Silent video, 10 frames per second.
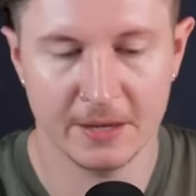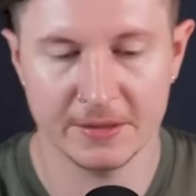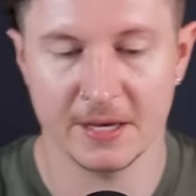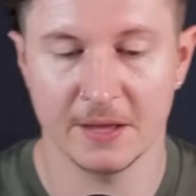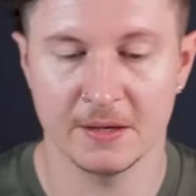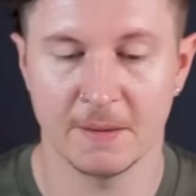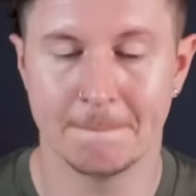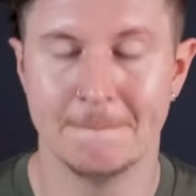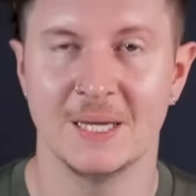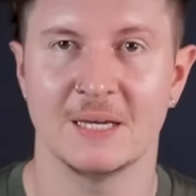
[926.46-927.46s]
Now, the other
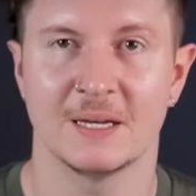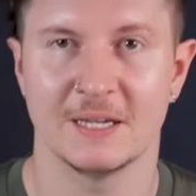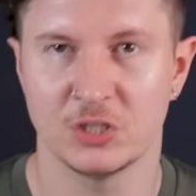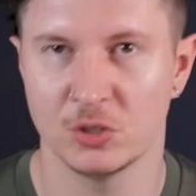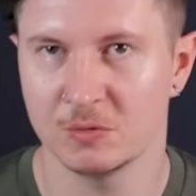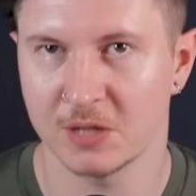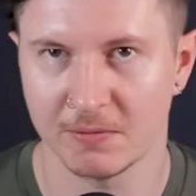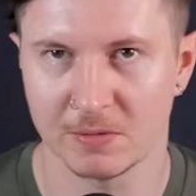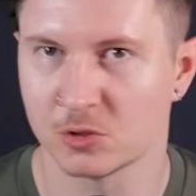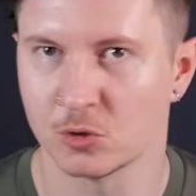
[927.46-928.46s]
big issue
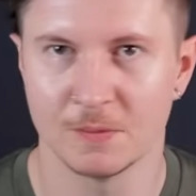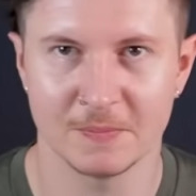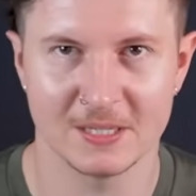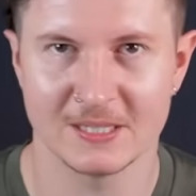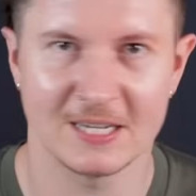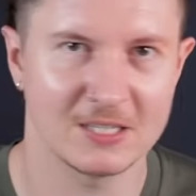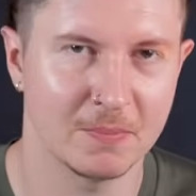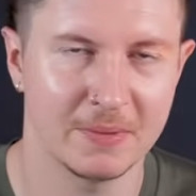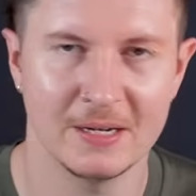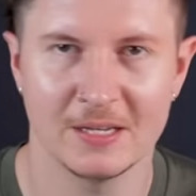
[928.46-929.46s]
currently with Sora is that it's
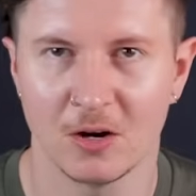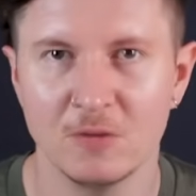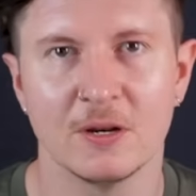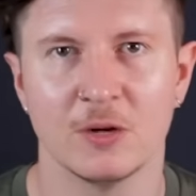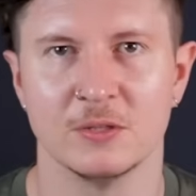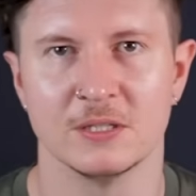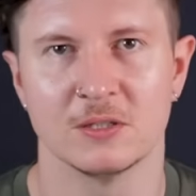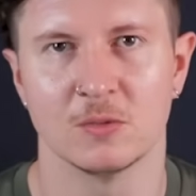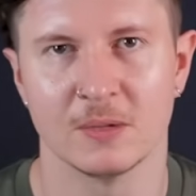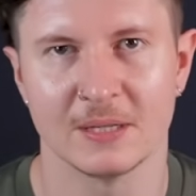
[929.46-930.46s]
completely overloaded
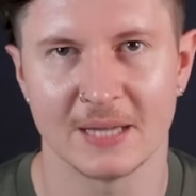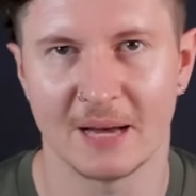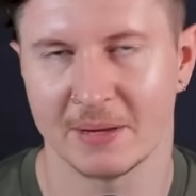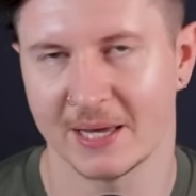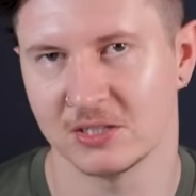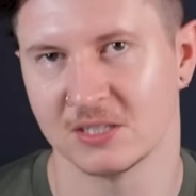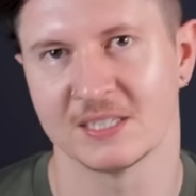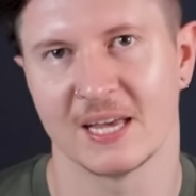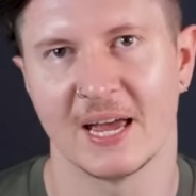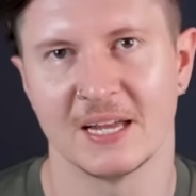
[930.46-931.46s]
with
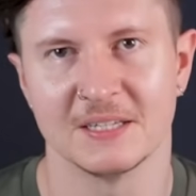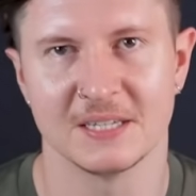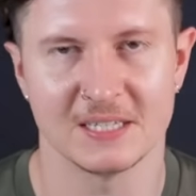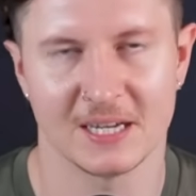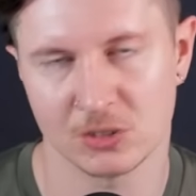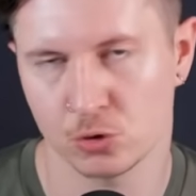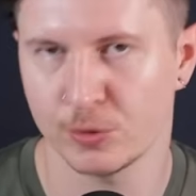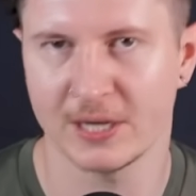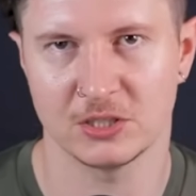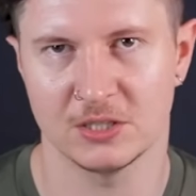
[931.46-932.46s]
applications and it has
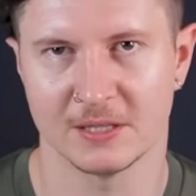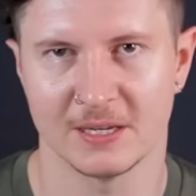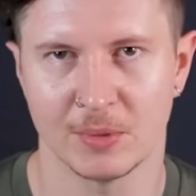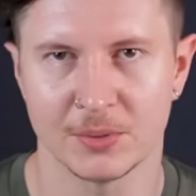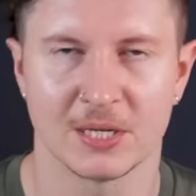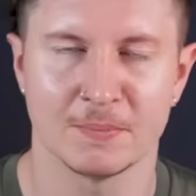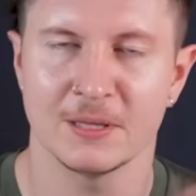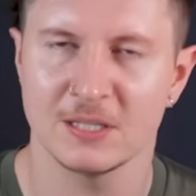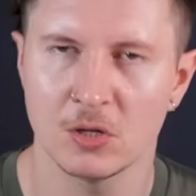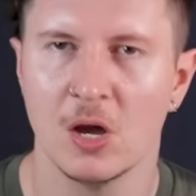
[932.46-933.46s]
crashed their website, but
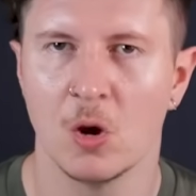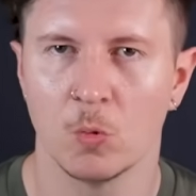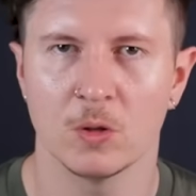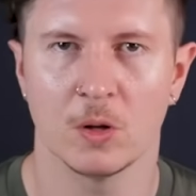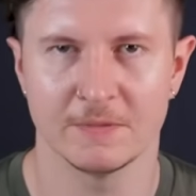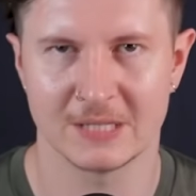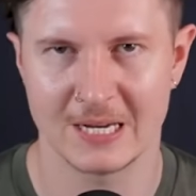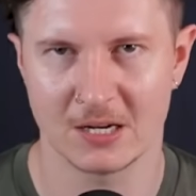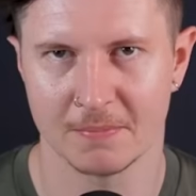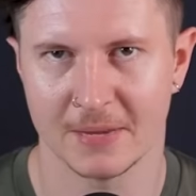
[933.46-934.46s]
this will
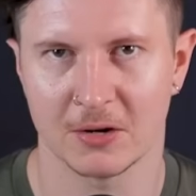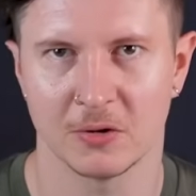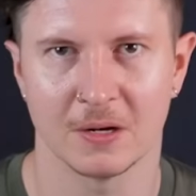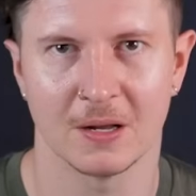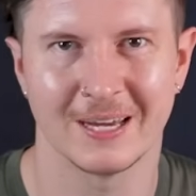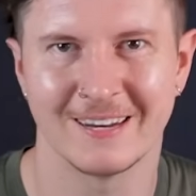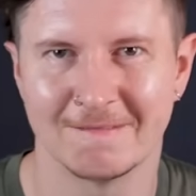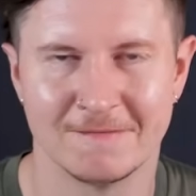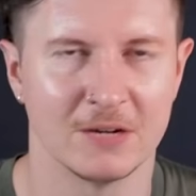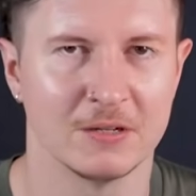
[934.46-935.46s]
obviously come back online
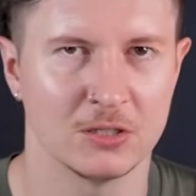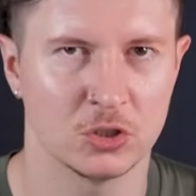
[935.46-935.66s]
very